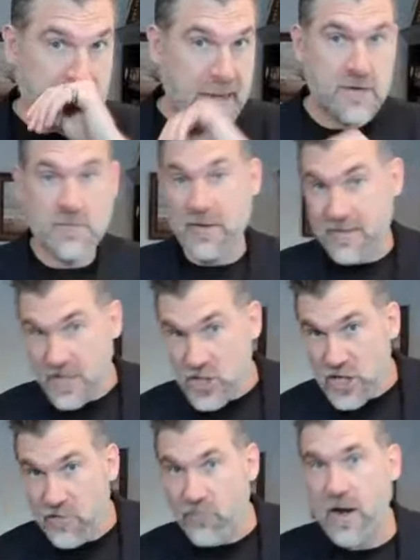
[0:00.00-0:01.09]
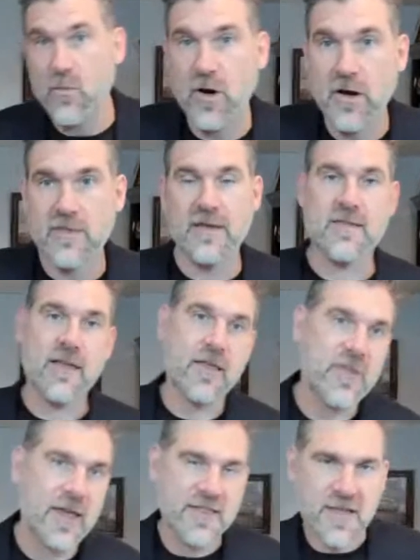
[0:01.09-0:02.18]
and positioning frameworks is that
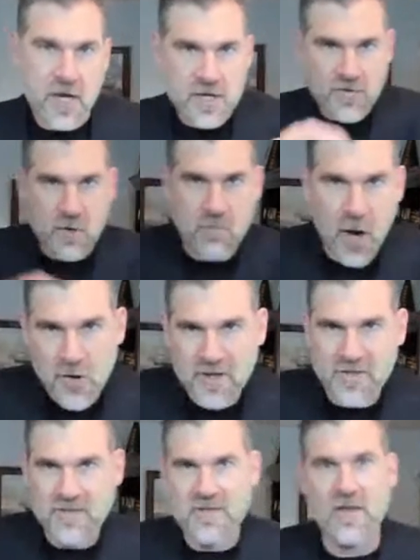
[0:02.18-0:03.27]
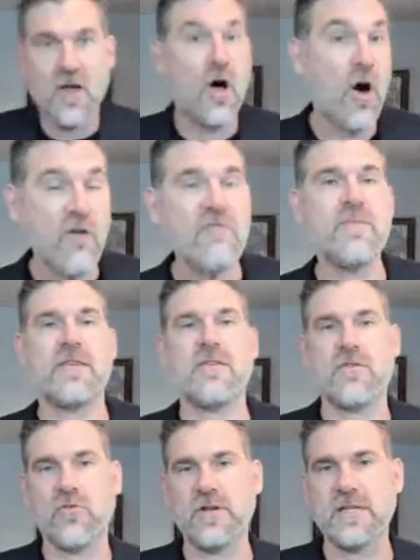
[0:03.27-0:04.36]
they're the kind of components of business
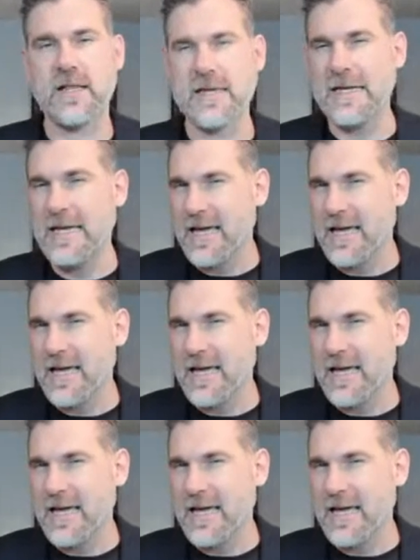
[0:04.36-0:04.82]
storytelling.